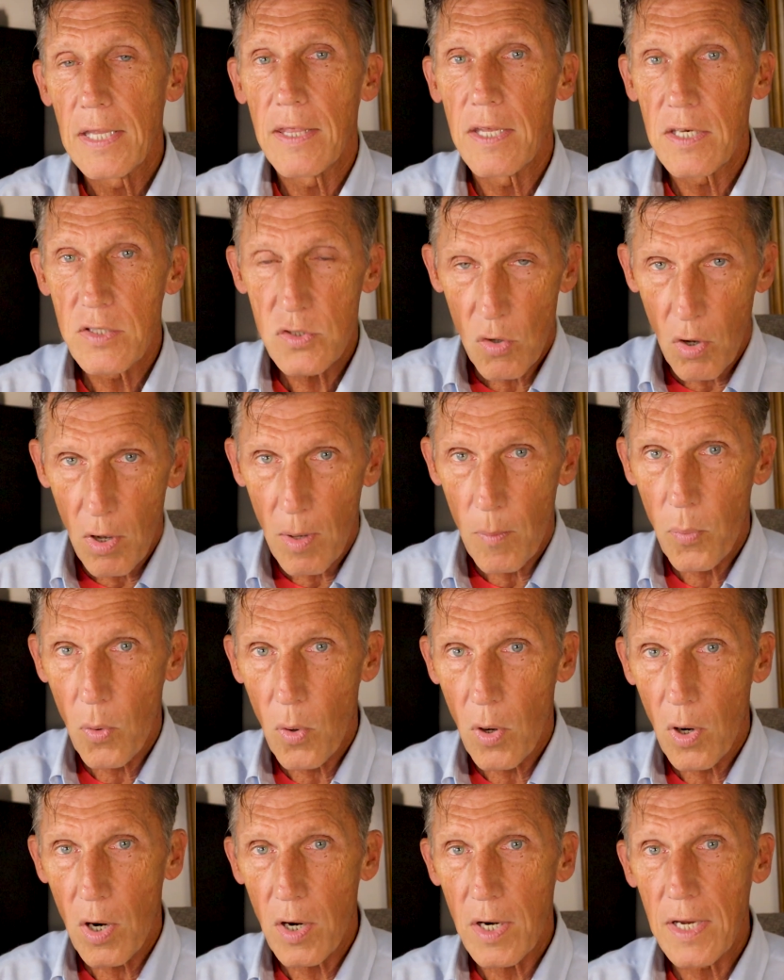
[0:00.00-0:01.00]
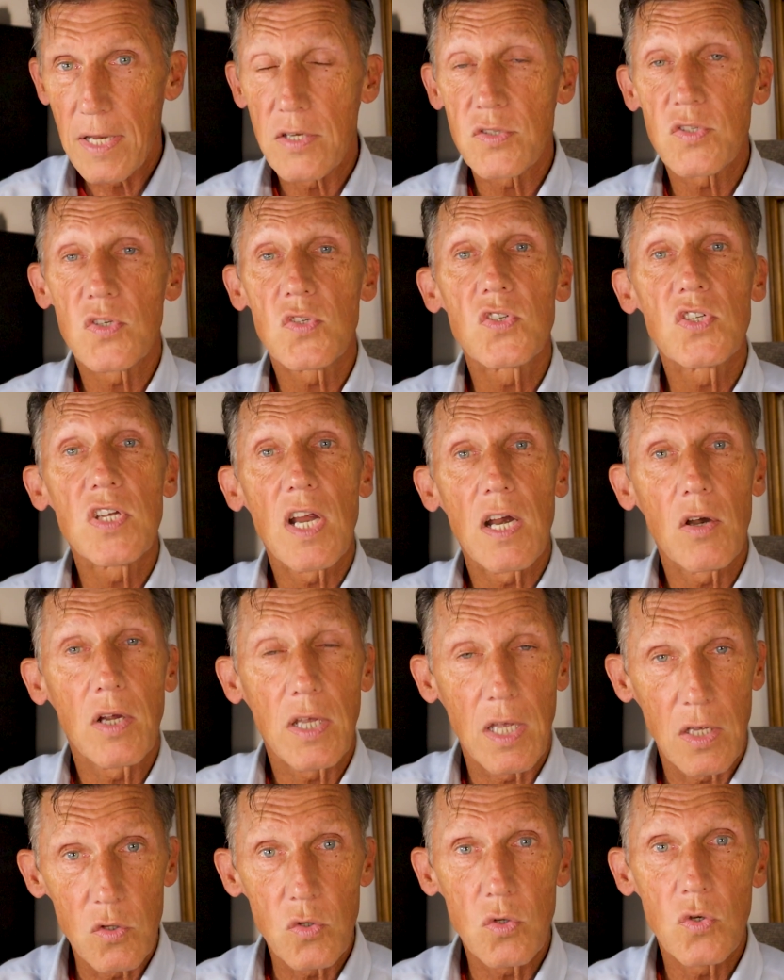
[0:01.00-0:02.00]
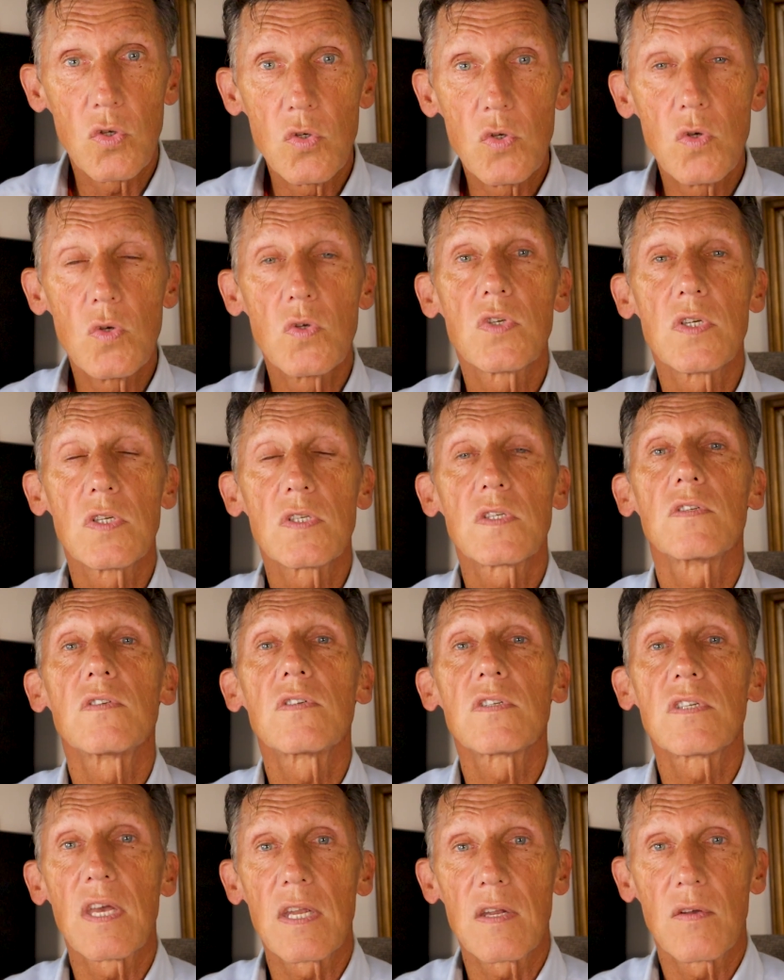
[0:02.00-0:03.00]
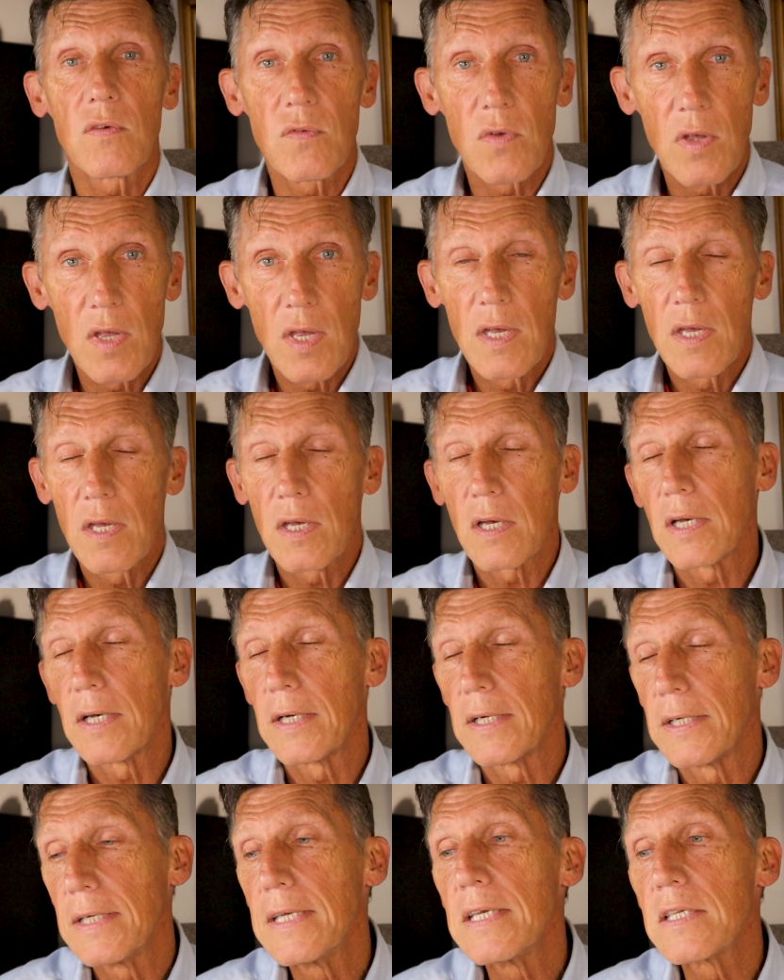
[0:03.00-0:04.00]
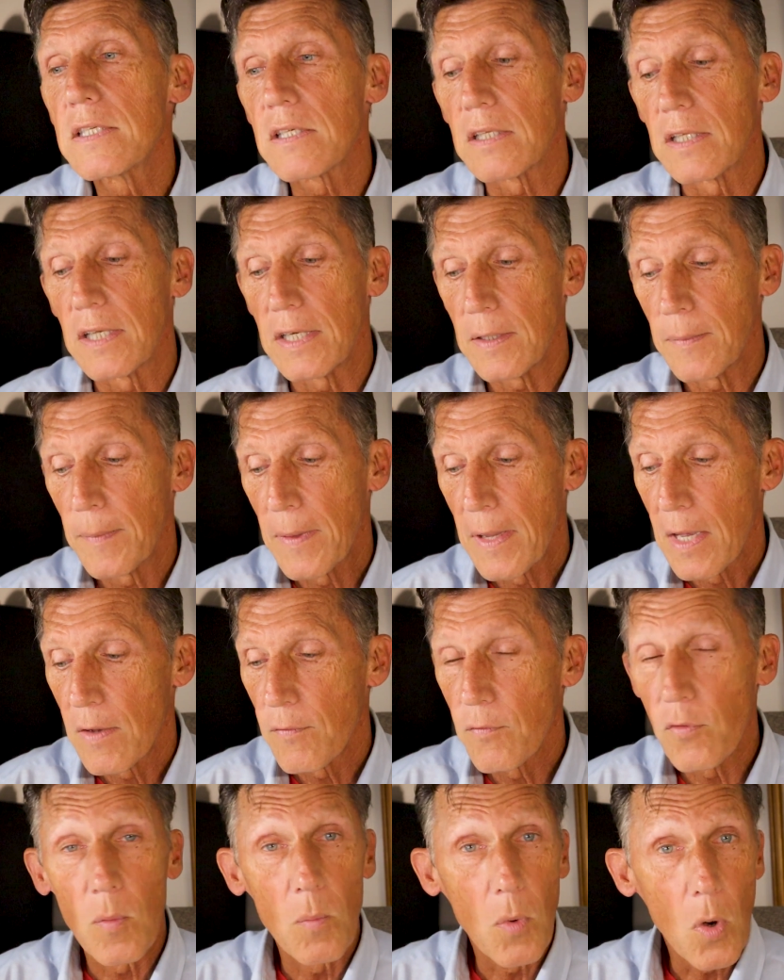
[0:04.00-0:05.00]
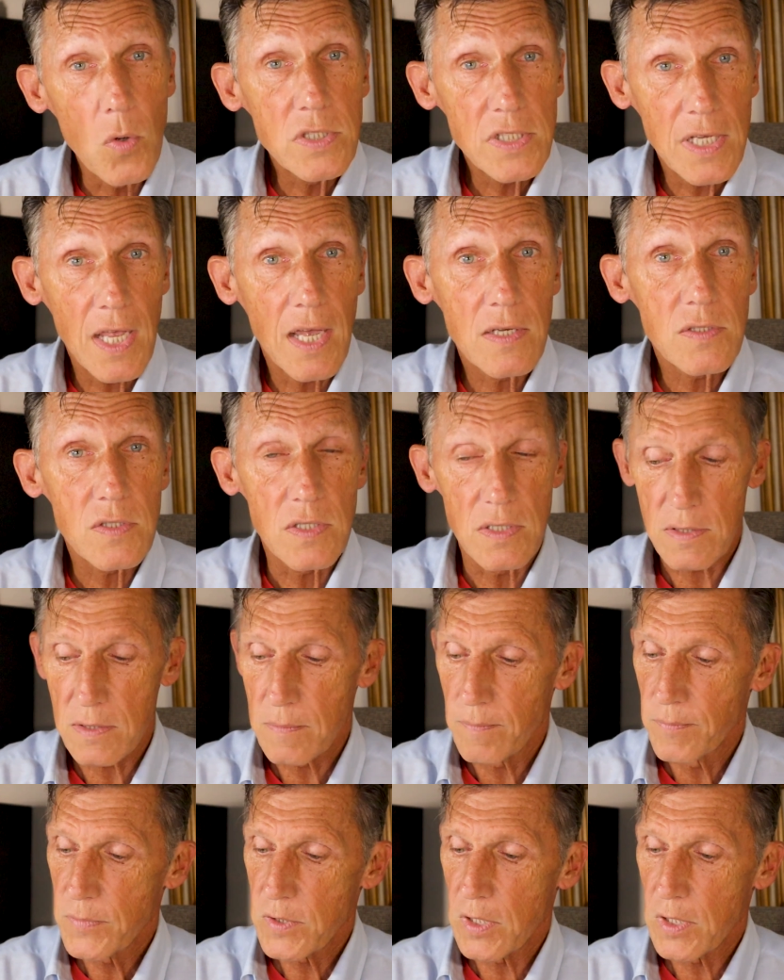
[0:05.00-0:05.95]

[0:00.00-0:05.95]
That's on par and it's a surrogate. You can use this instead of insulin for most cases.